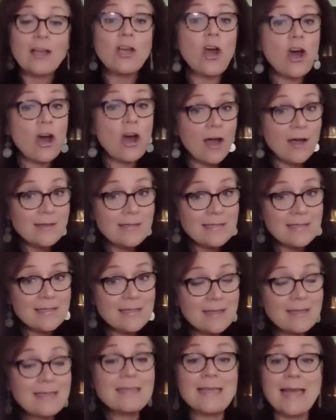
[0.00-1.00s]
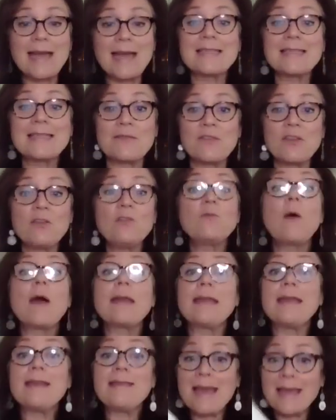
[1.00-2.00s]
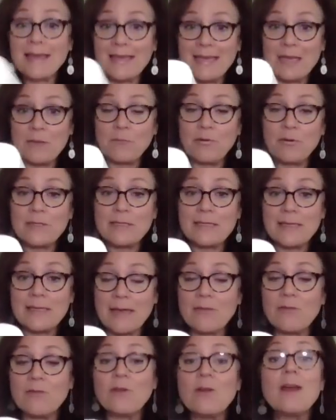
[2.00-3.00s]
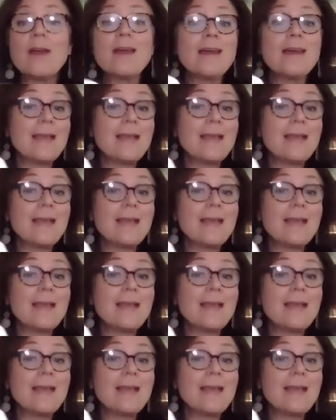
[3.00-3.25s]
Cost, yes, if you want to get that kit put together